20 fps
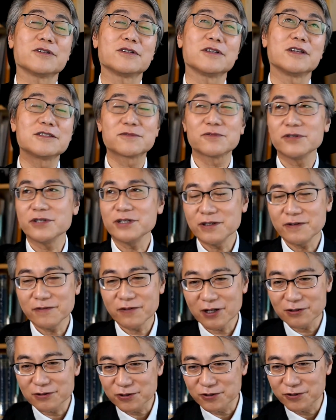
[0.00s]
It's really
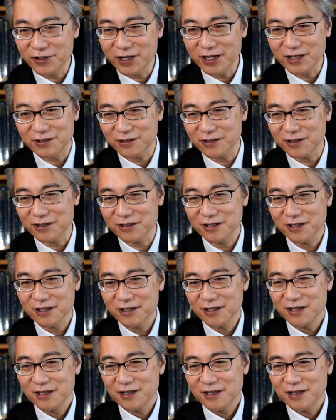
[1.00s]
difficult to create a
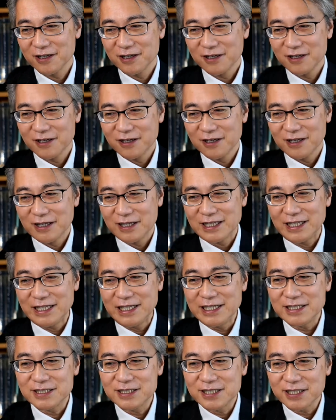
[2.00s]

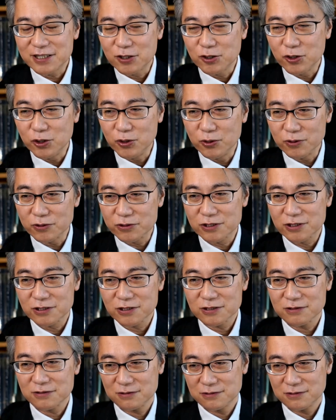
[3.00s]
easy to use